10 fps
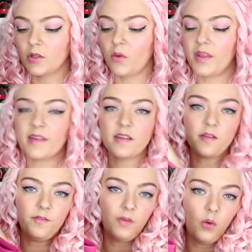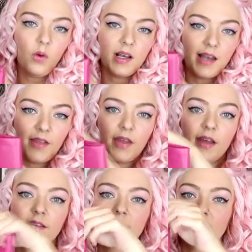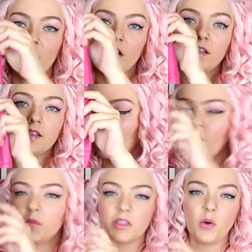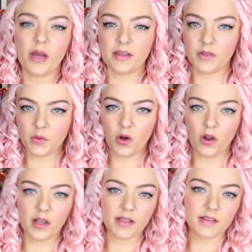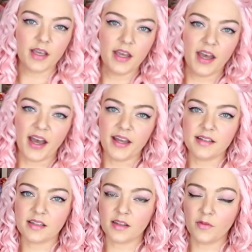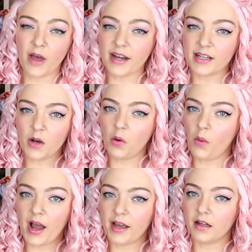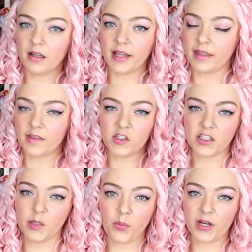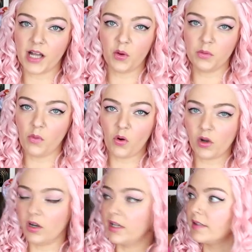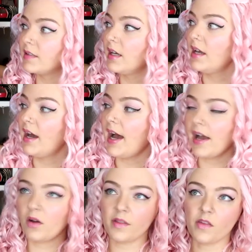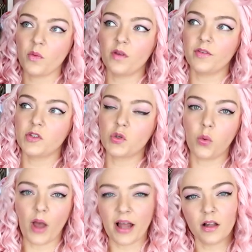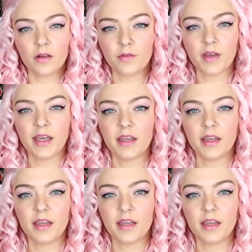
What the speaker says: So this is the faux leather skirt. Comes in quite a few colors and they've had it out a while. Like they just keep bringing it out in more colors. I got this one for 12.